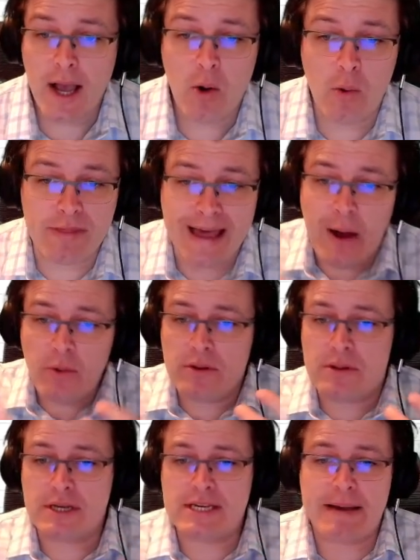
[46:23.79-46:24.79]
without
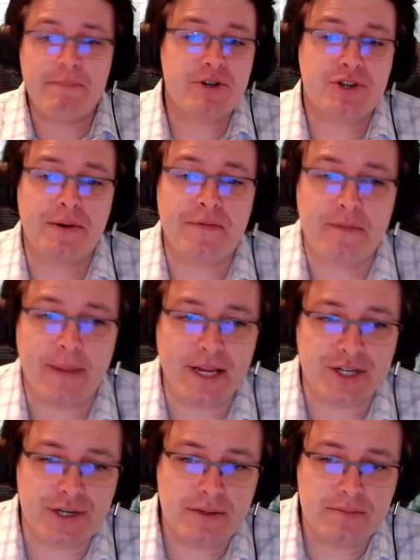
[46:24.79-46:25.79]
the temperature
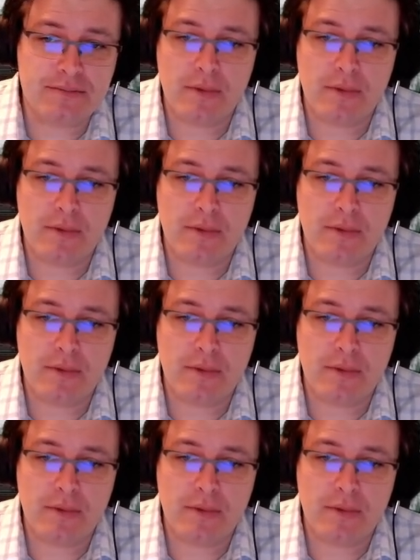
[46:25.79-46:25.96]
information,